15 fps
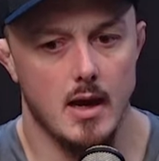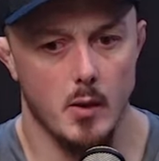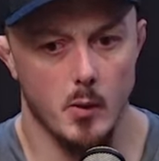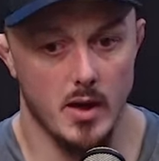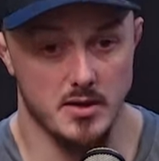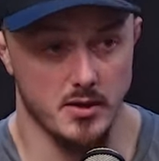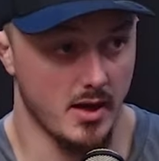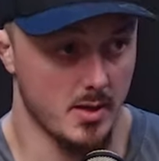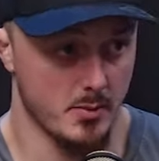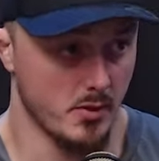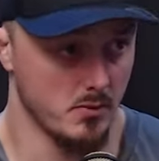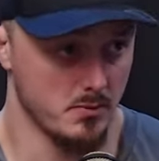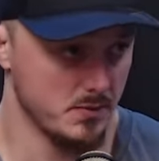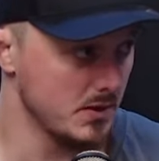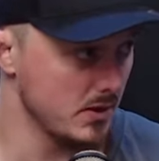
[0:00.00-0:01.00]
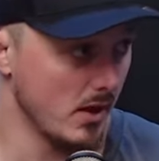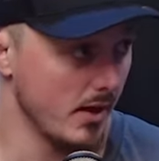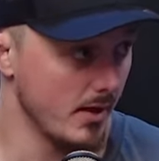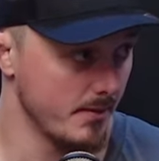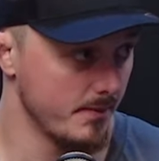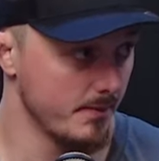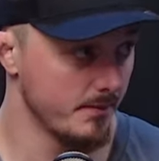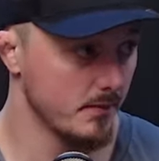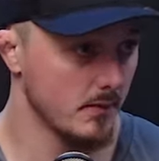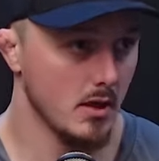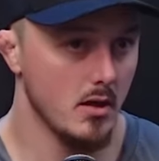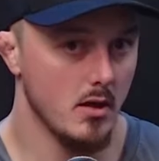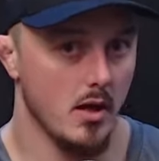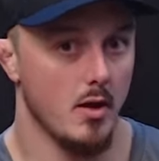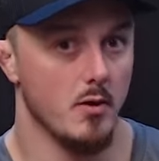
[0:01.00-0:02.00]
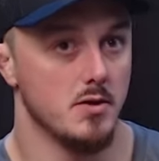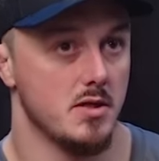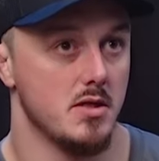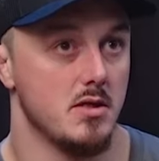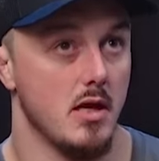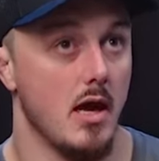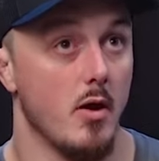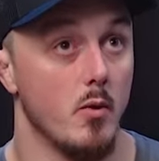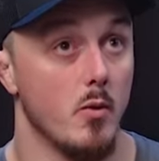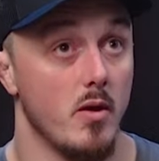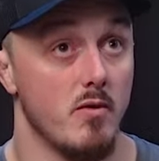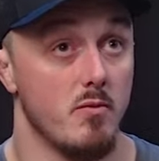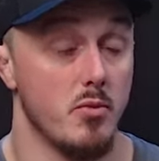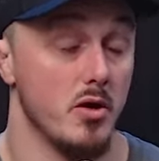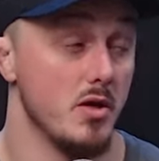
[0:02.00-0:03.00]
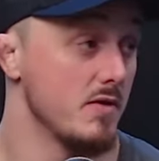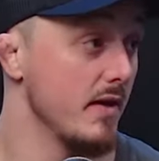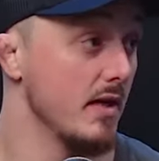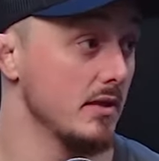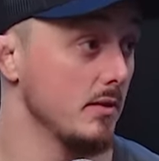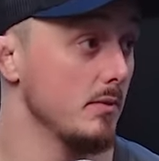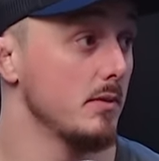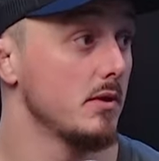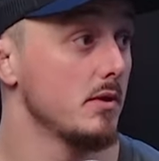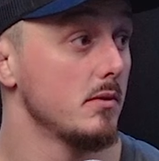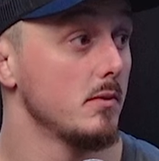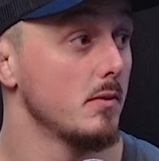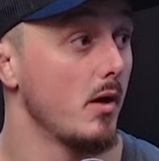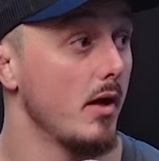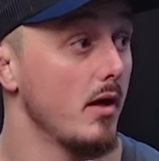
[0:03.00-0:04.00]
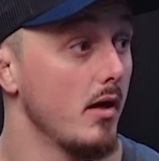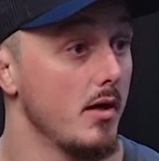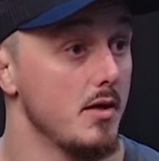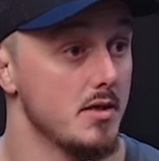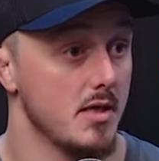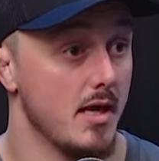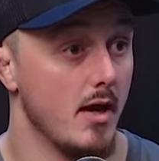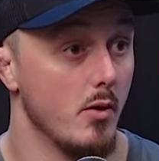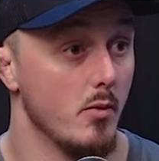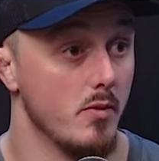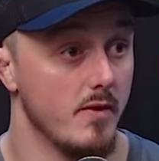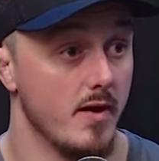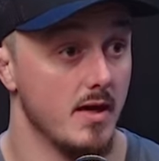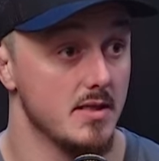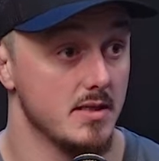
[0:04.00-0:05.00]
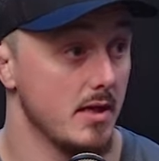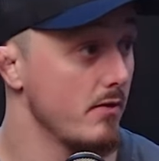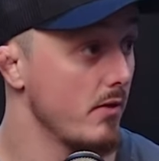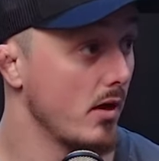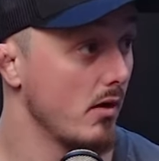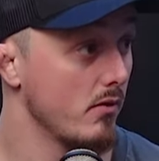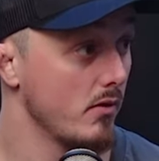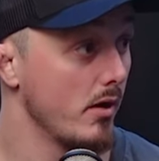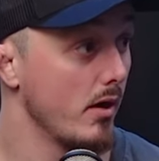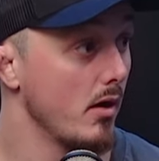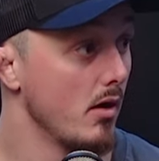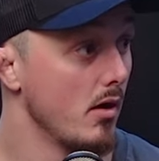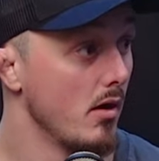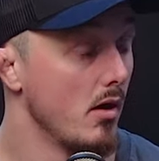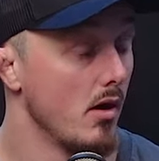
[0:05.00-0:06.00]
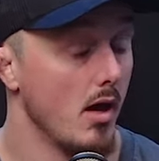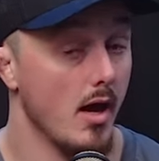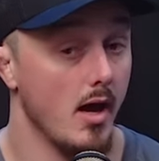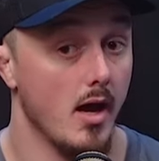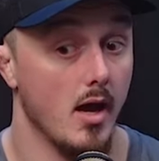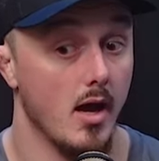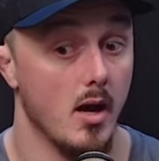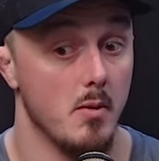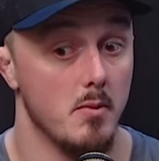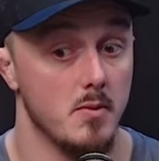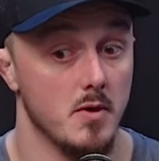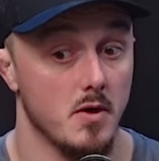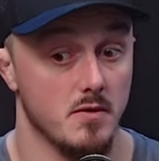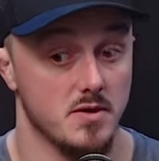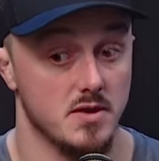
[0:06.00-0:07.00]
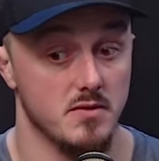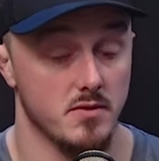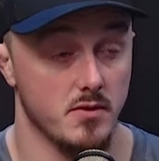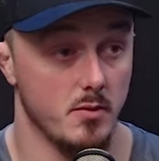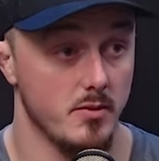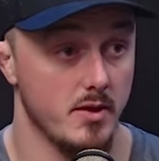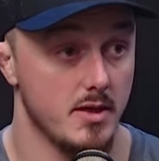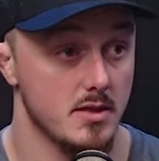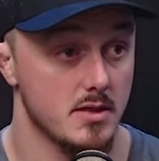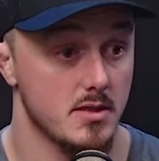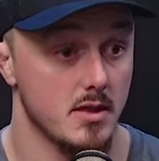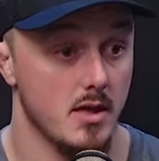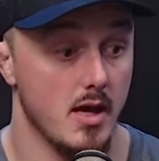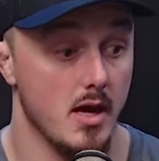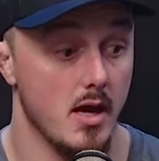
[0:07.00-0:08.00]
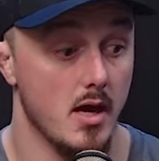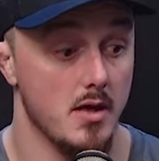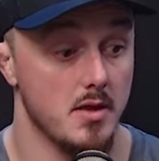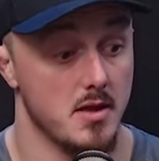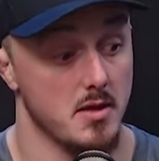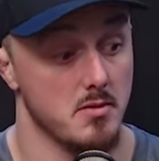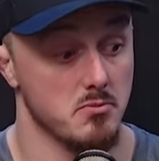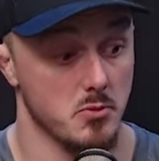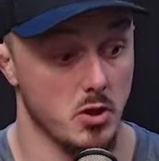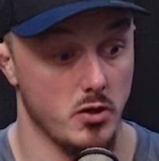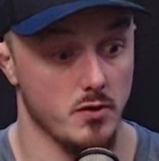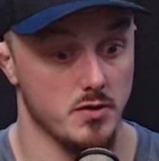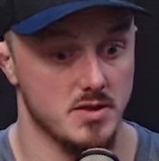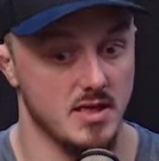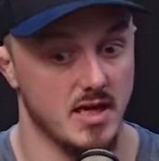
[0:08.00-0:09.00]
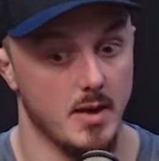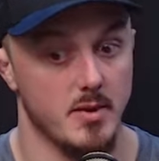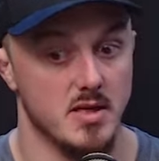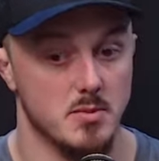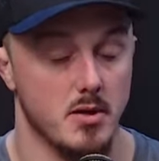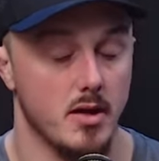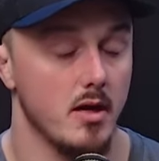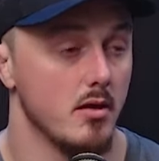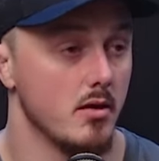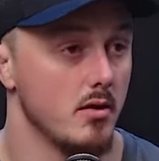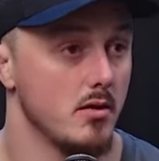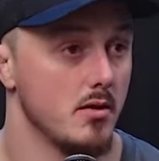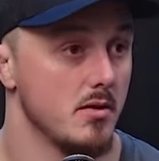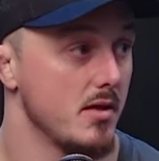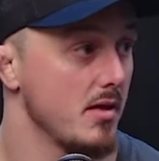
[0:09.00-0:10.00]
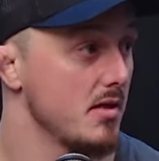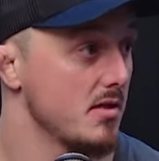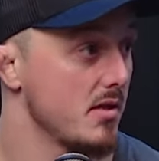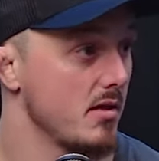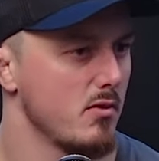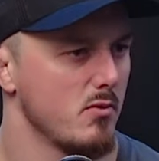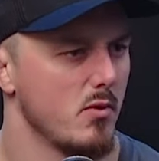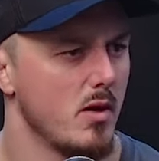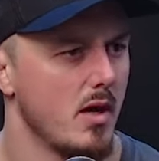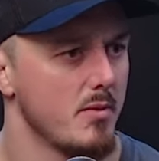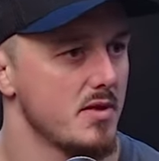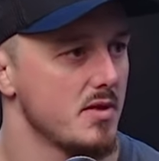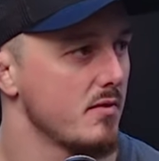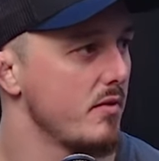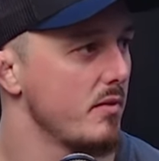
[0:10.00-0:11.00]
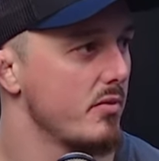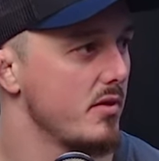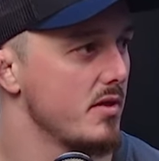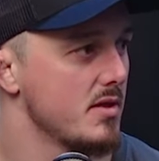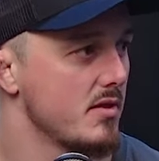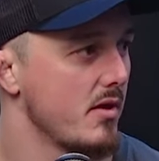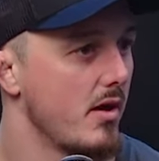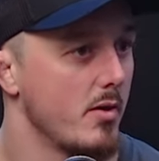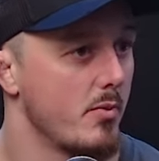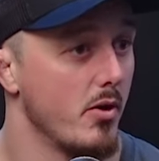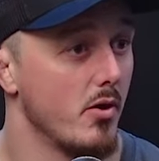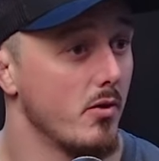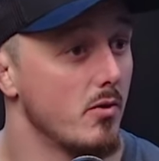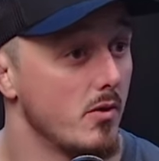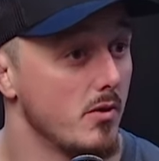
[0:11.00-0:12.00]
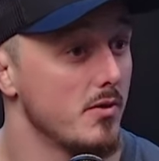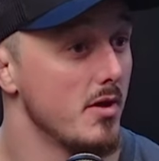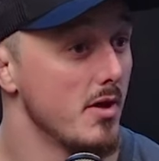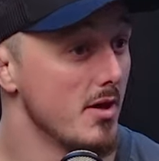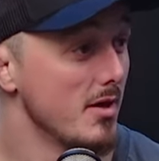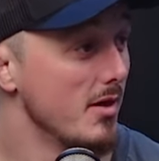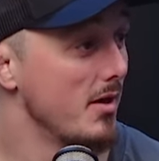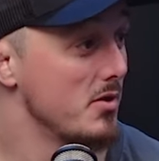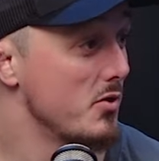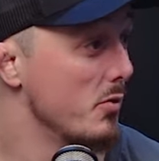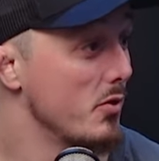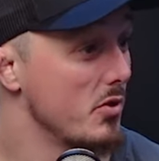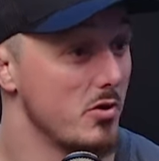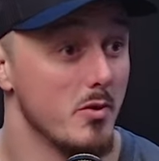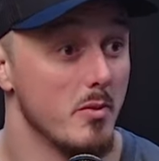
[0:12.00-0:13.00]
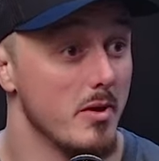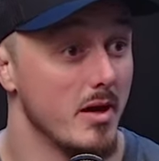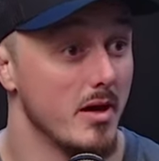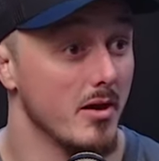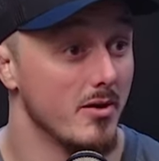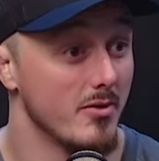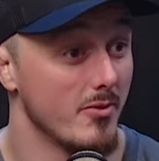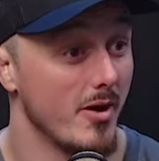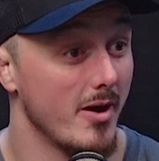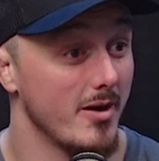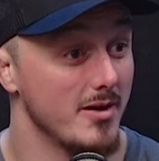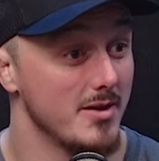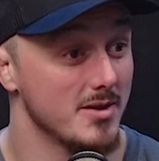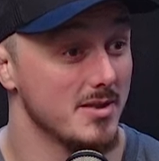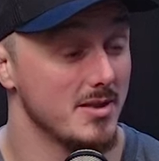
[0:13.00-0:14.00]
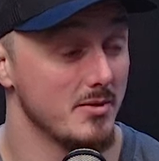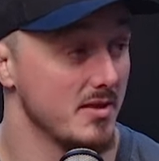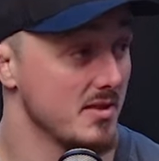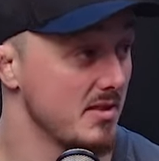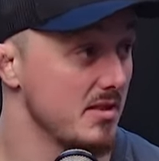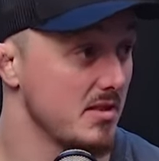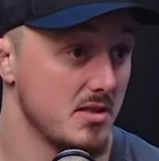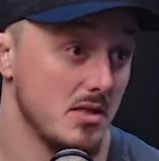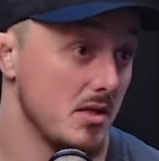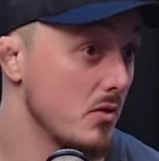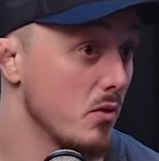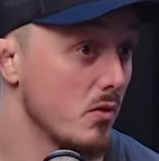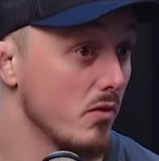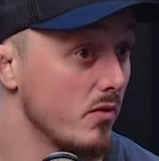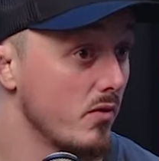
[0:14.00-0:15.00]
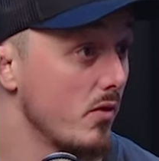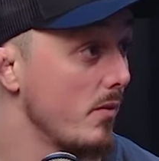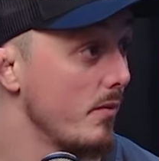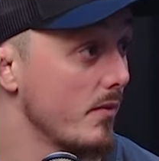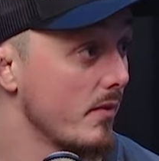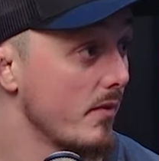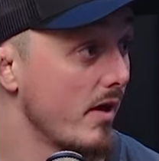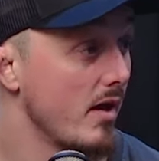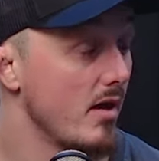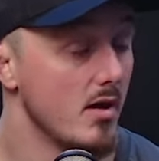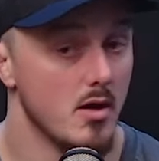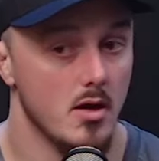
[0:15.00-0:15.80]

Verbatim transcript: where Dianabol started. It was to help with burns victims, right? And to help with their skin recovery. Obviously from this, then curiosity came into play, and they decided, well, what happens if we put this Dianabol on a normal human being, right? And just see all this, and this is in the oral form, right?